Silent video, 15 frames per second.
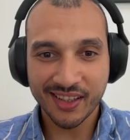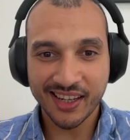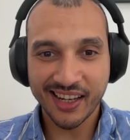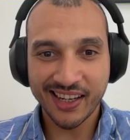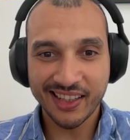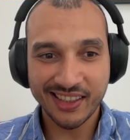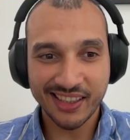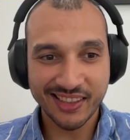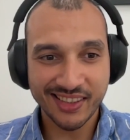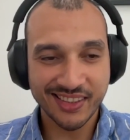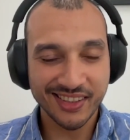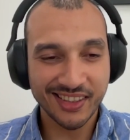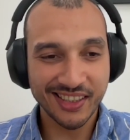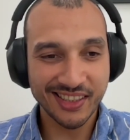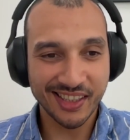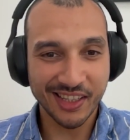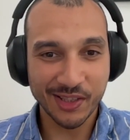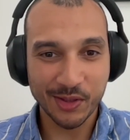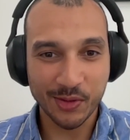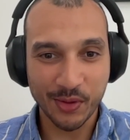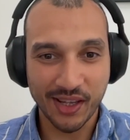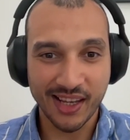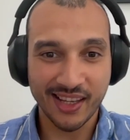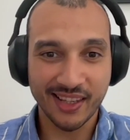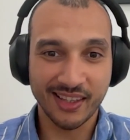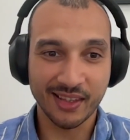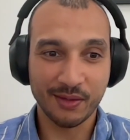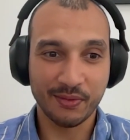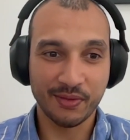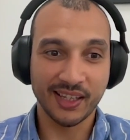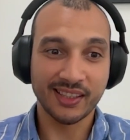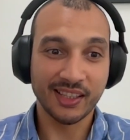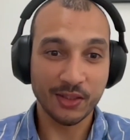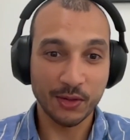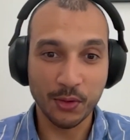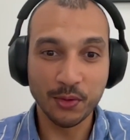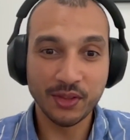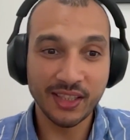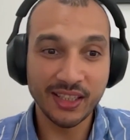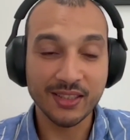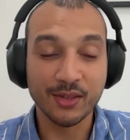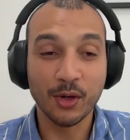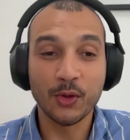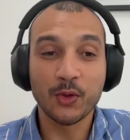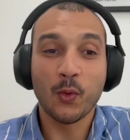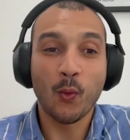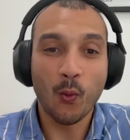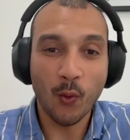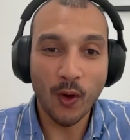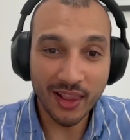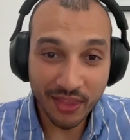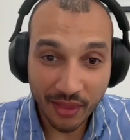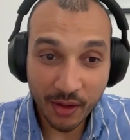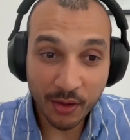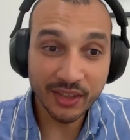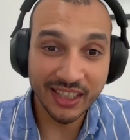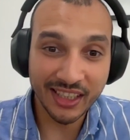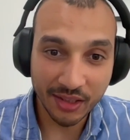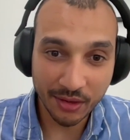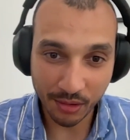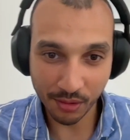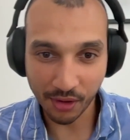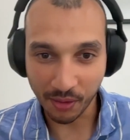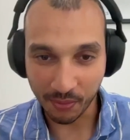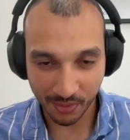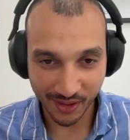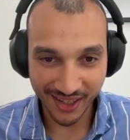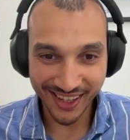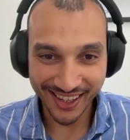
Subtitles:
Kyle, that's the discussion we had, that the fact that Hoodie is not well known in Europe.